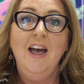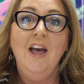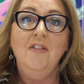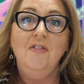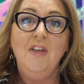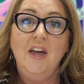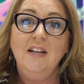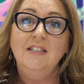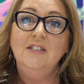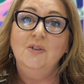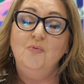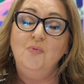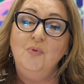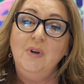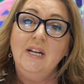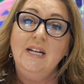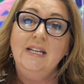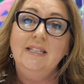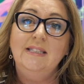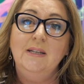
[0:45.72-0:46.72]
That is a
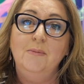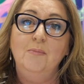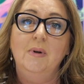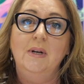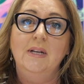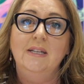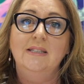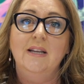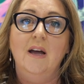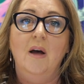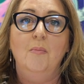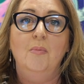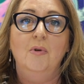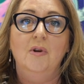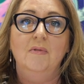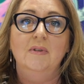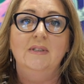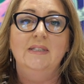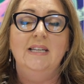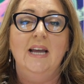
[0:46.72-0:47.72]
really simple example
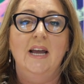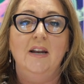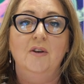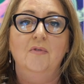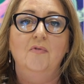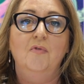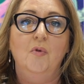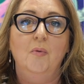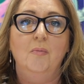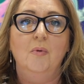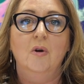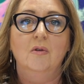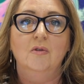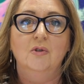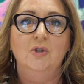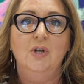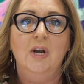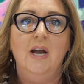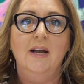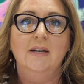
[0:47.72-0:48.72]
of a standard form
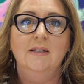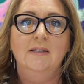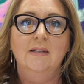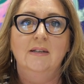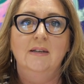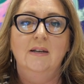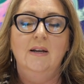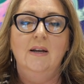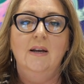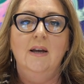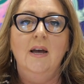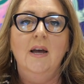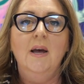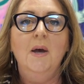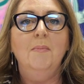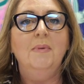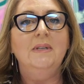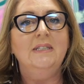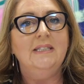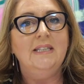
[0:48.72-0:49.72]
contract.
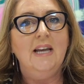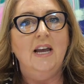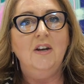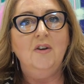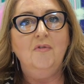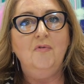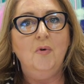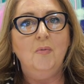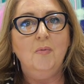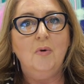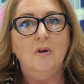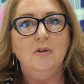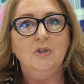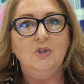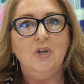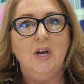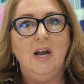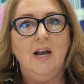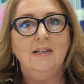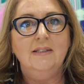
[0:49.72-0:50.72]
But standard form
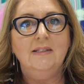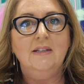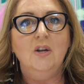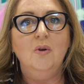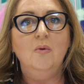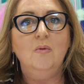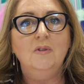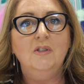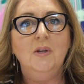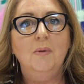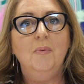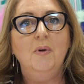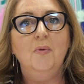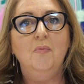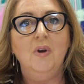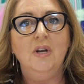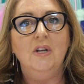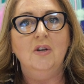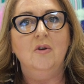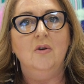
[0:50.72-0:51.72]
contracts can also be
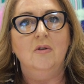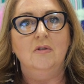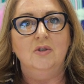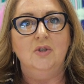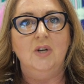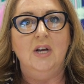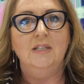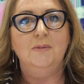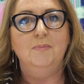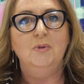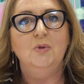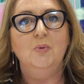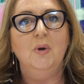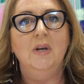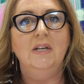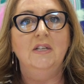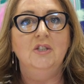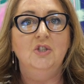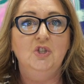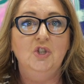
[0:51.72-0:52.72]
written contracts
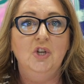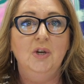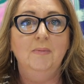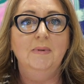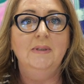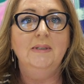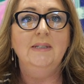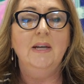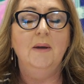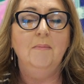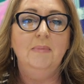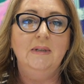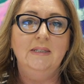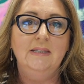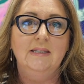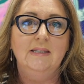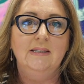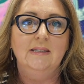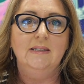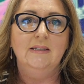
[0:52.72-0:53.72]
between consumers and
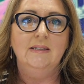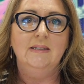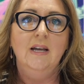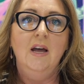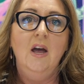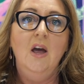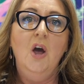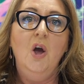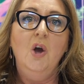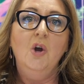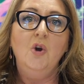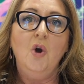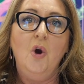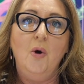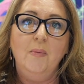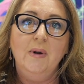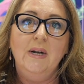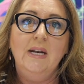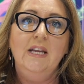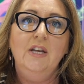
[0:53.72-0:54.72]
businesses,
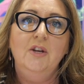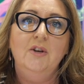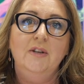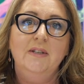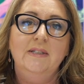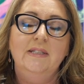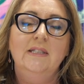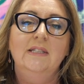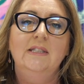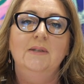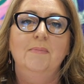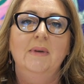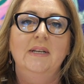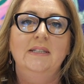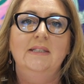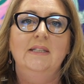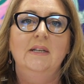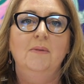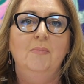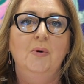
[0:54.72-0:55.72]
commonly used in
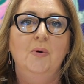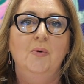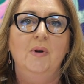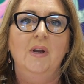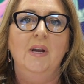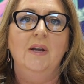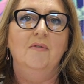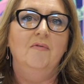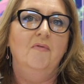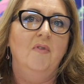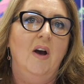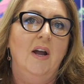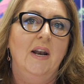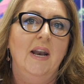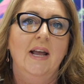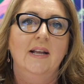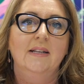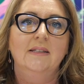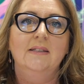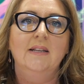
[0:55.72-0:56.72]
domestic building,
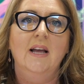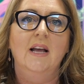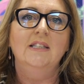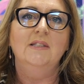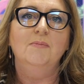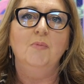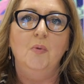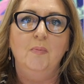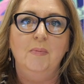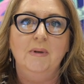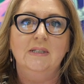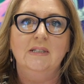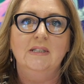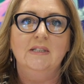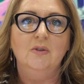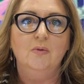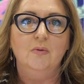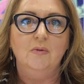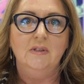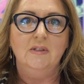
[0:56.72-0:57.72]
finance and small business
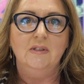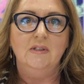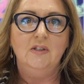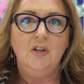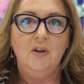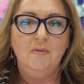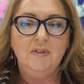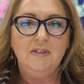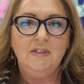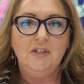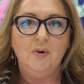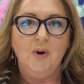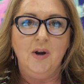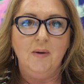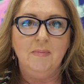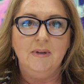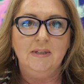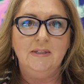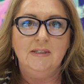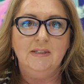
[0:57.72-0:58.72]
goods and service
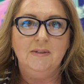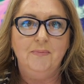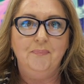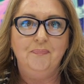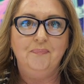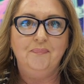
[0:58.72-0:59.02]
agreements.